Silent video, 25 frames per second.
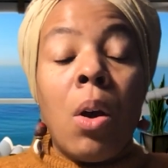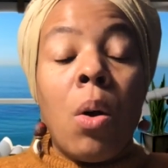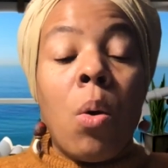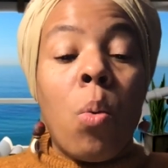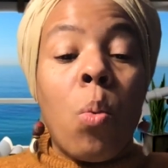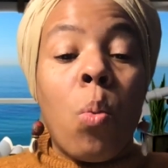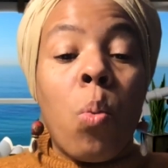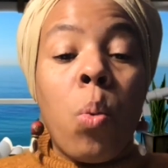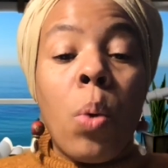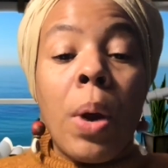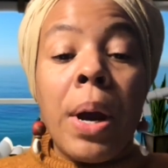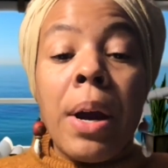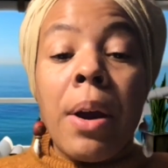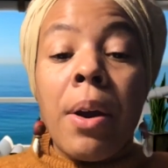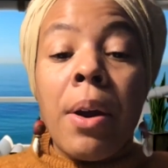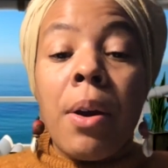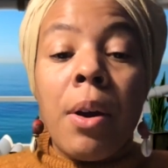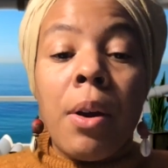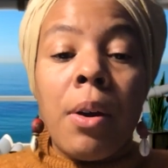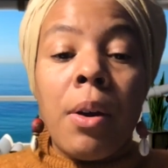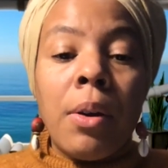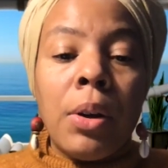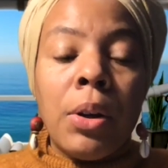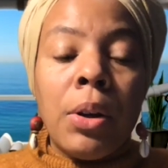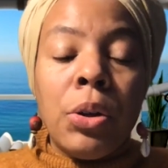
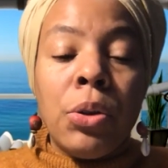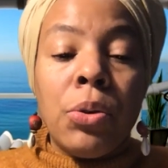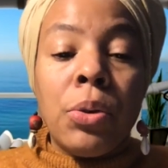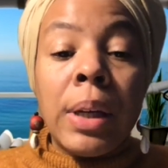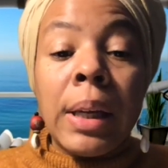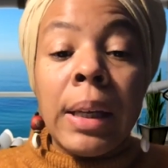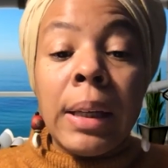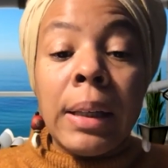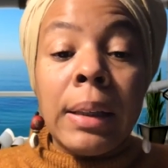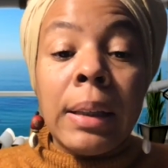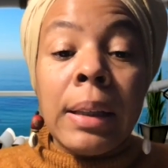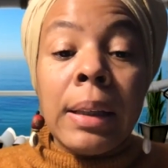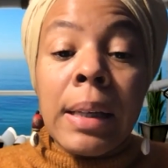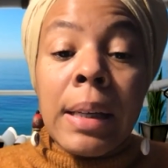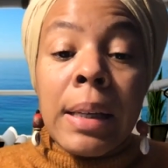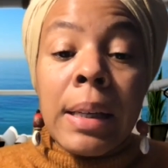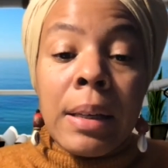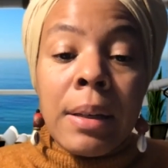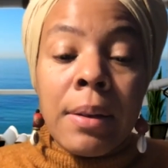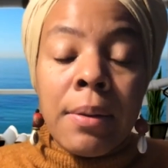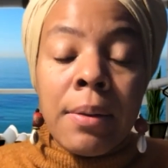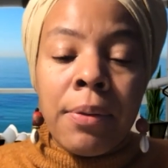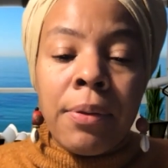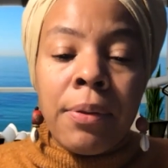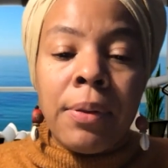where you can
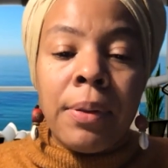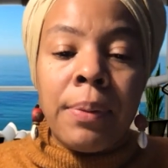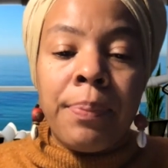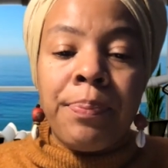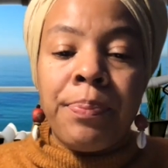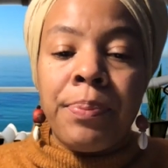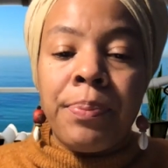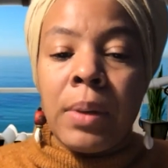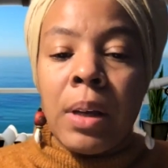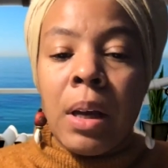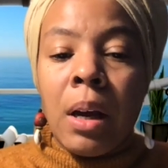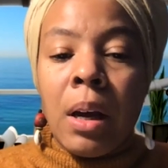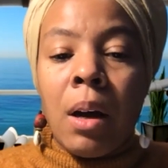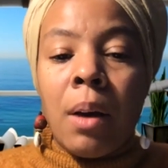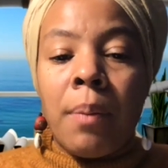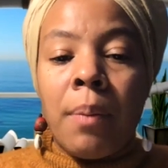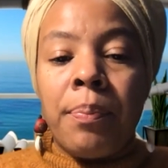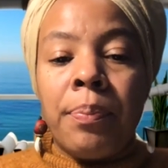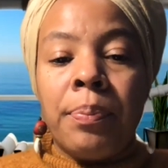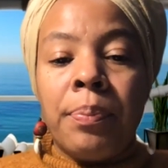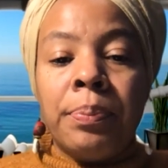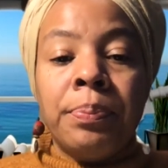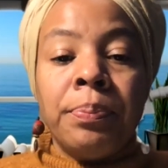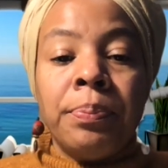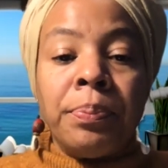live,
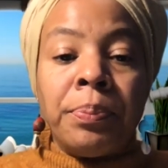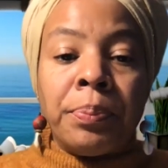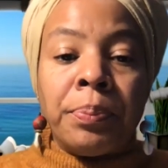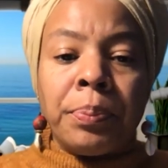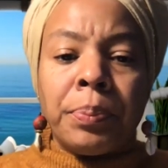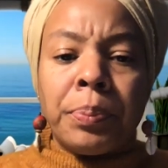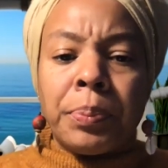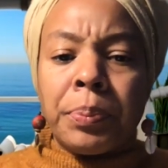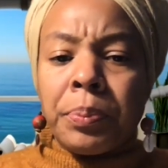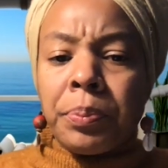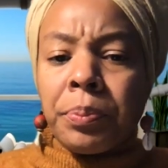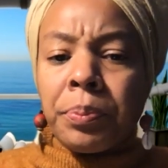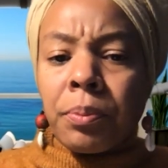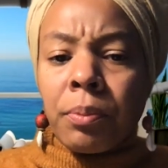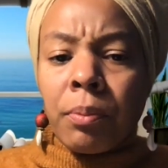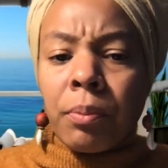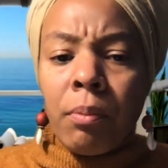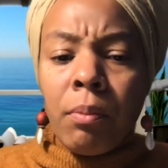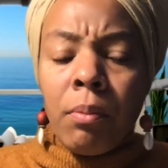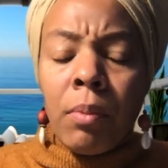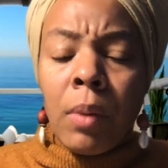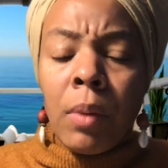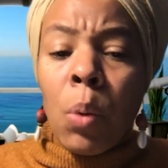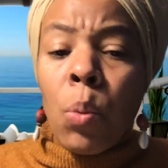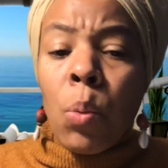um,
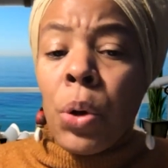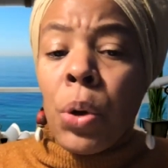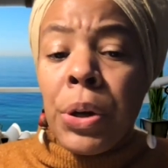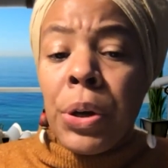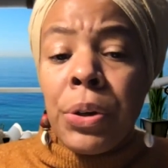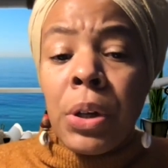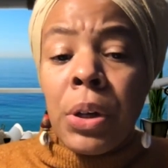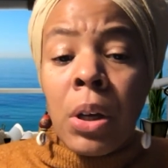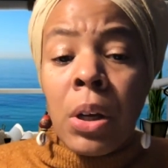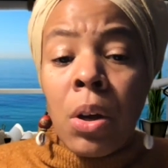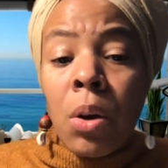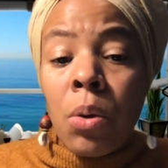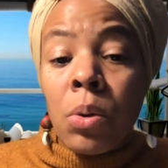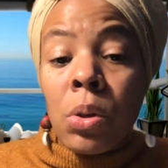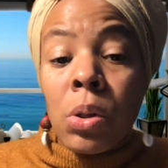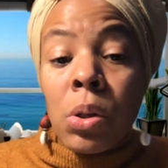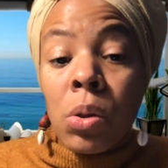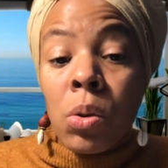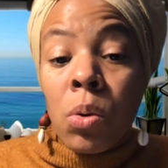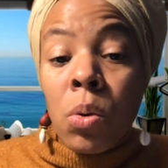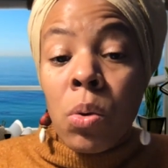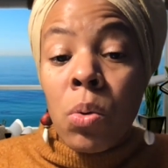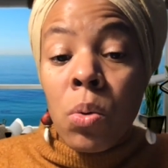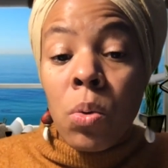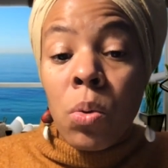where you can go to
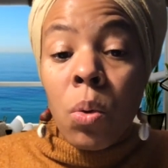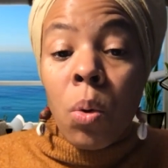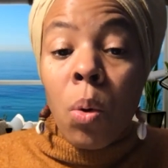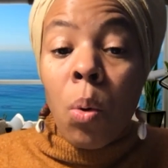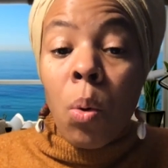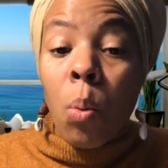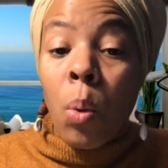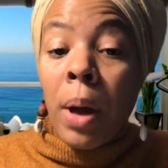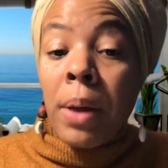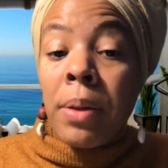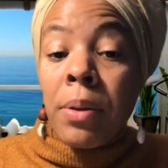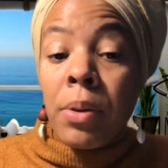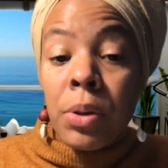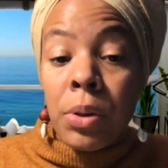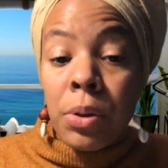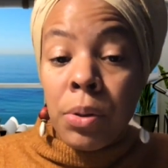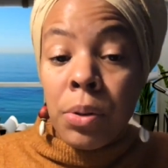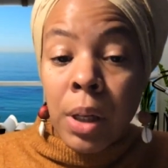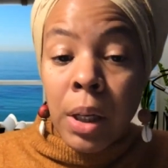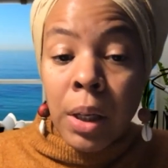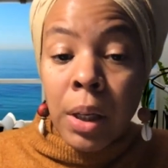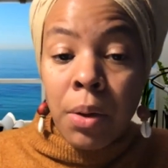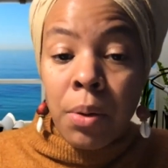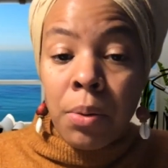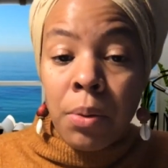school, whether you
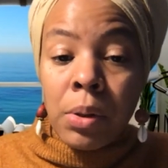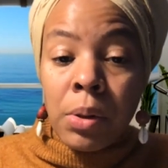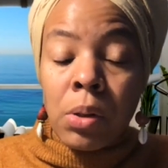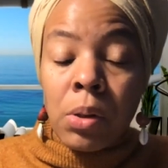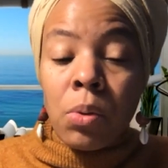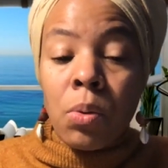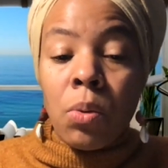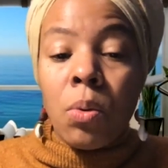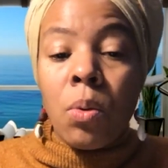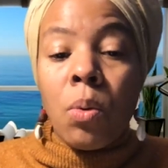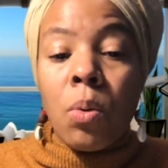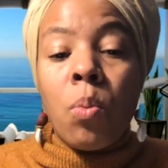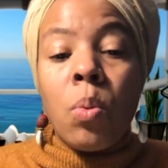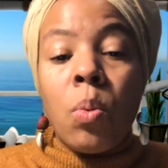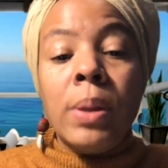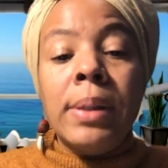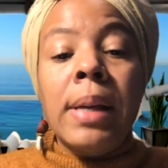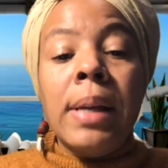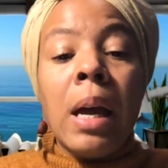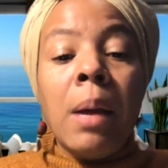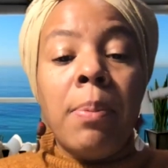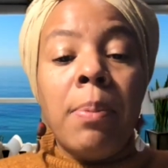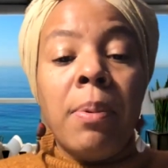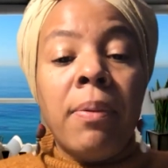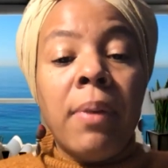can go to school, what
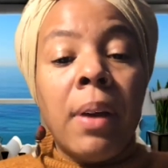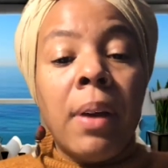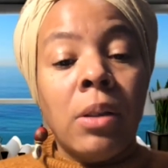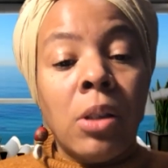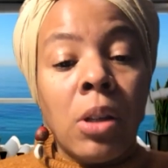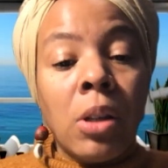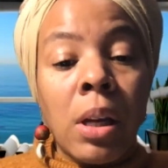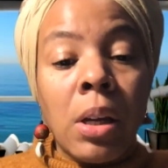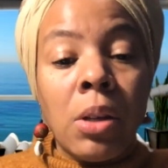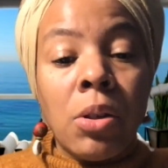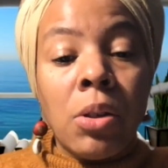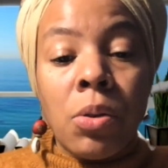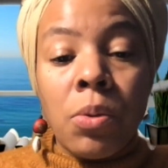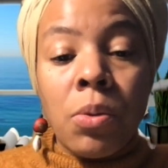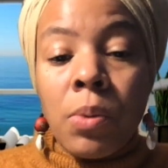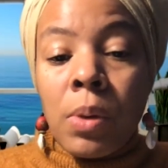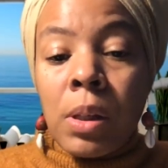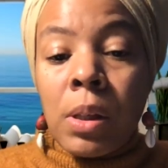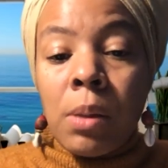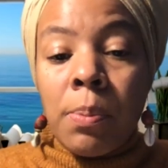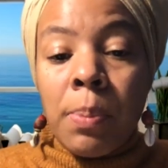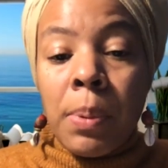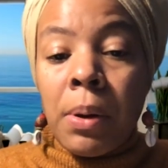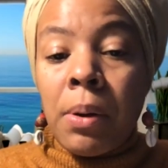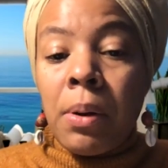type of educational
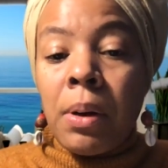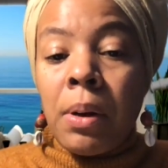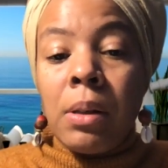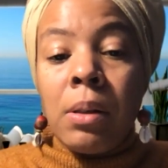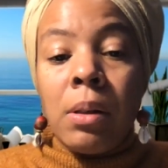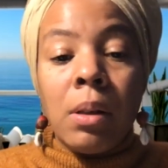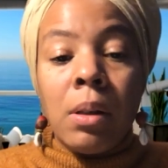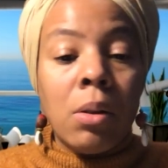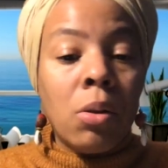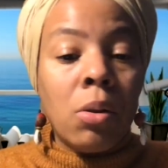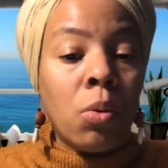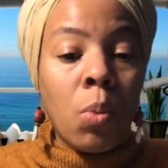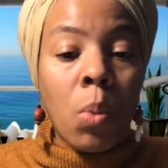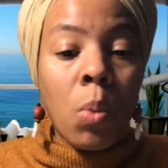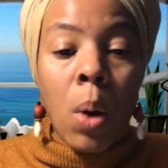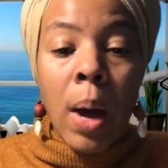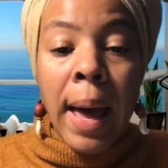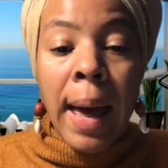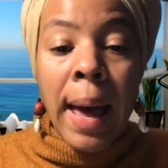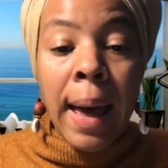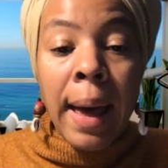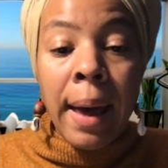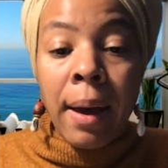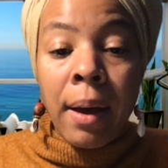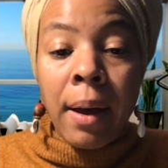experience that you will
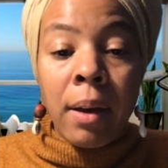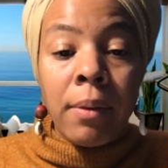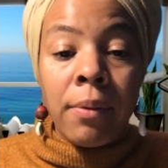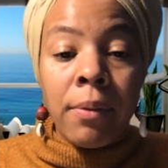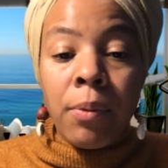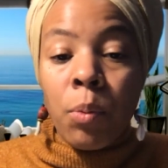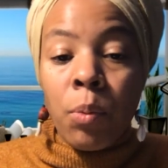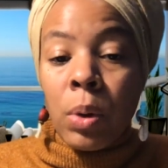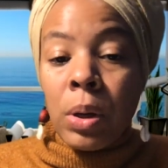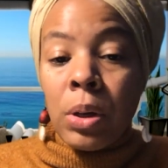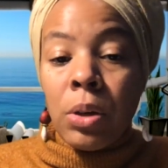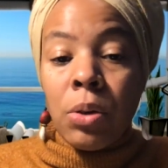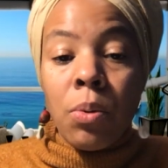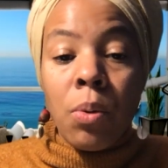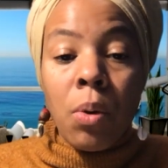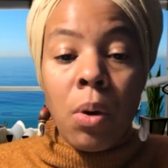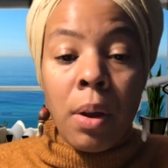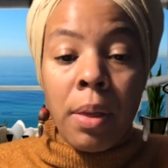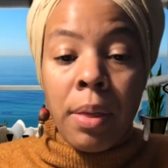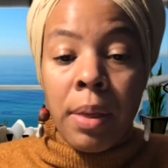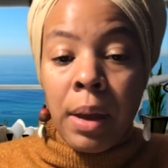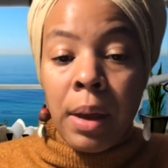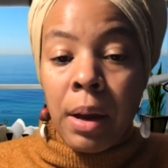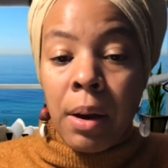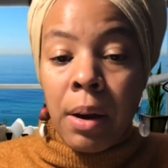have when you are
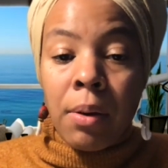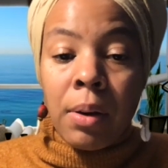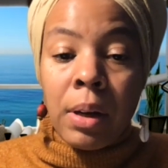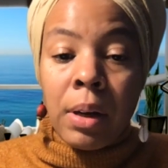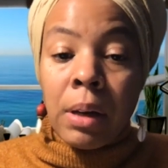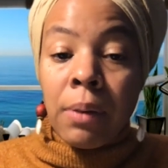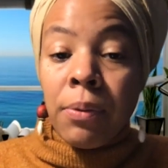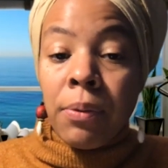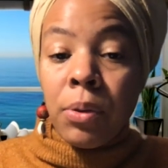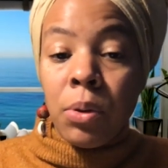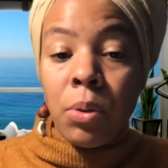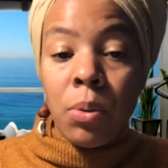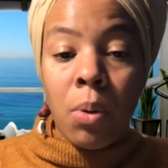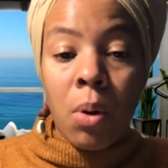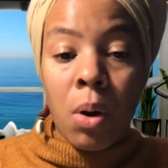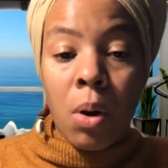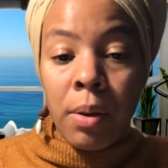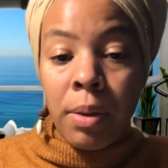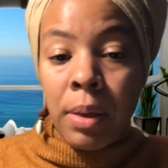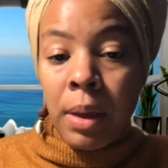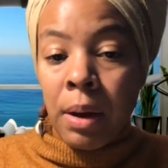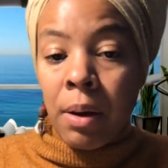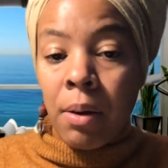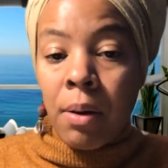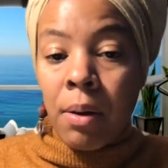there, if you are
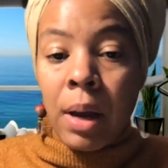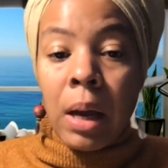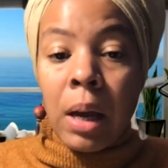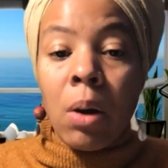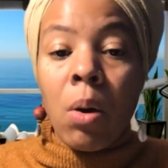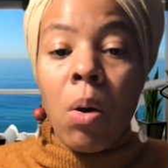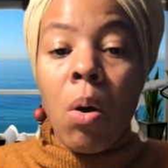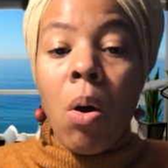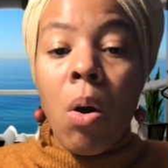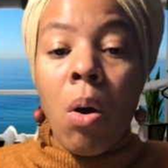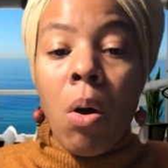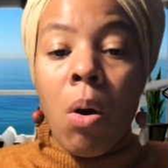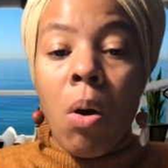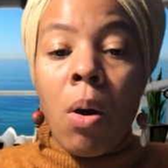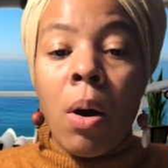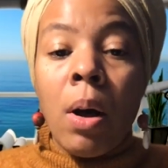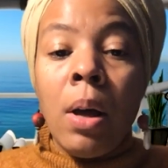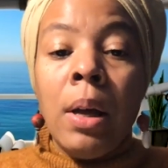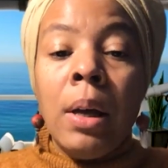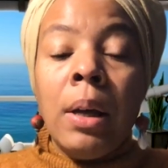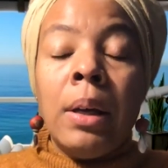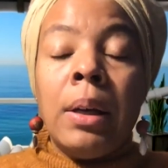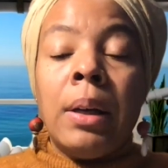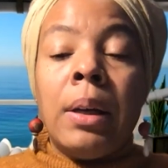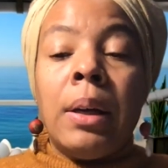there at all.
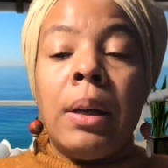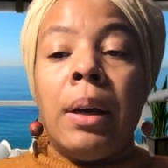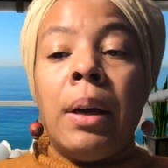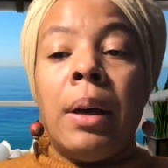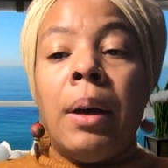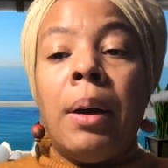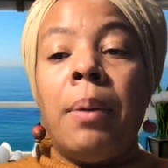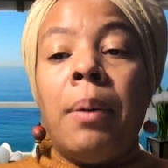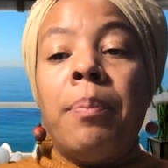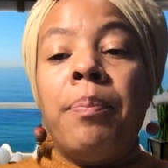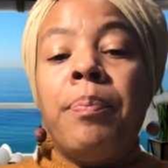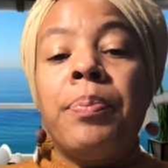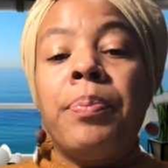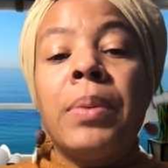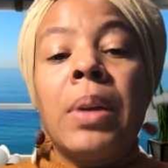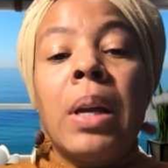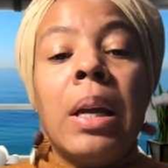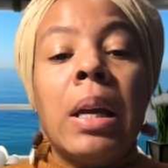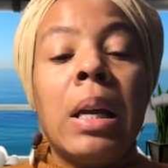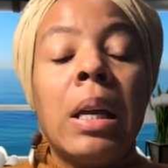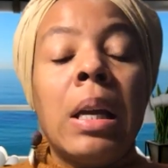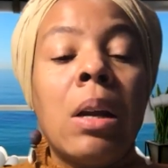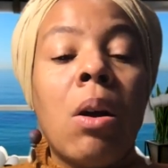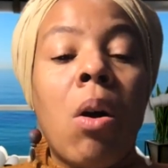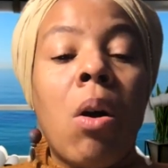
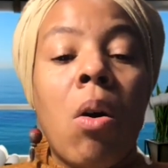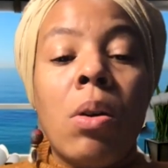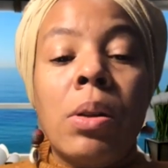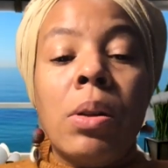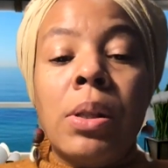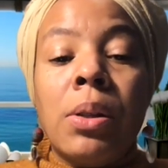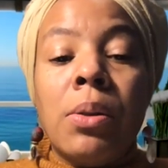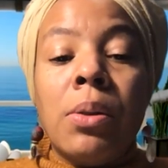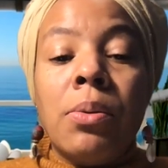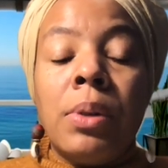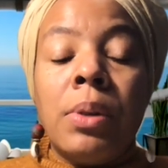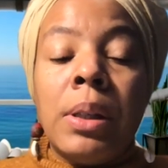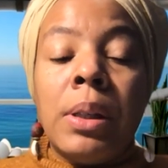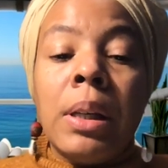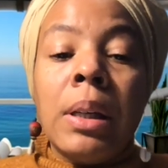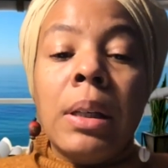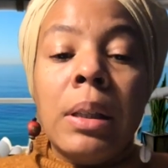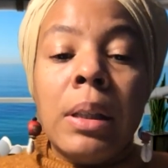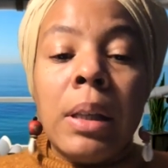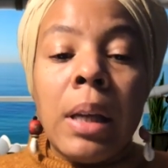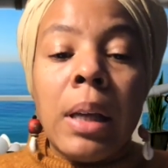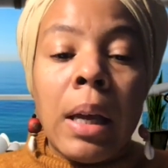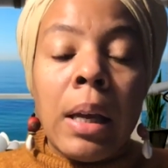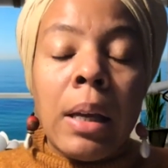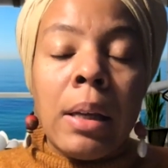It also
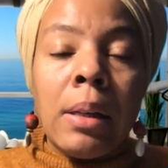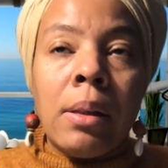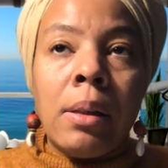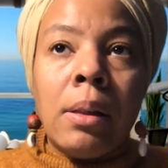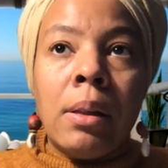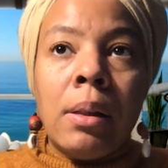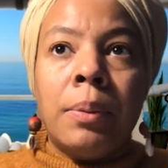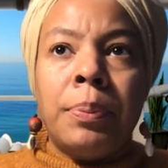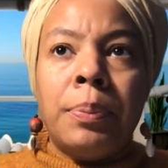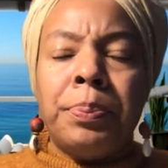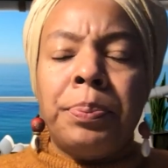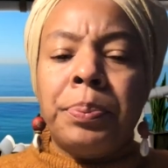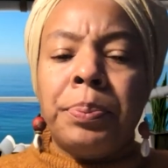dictates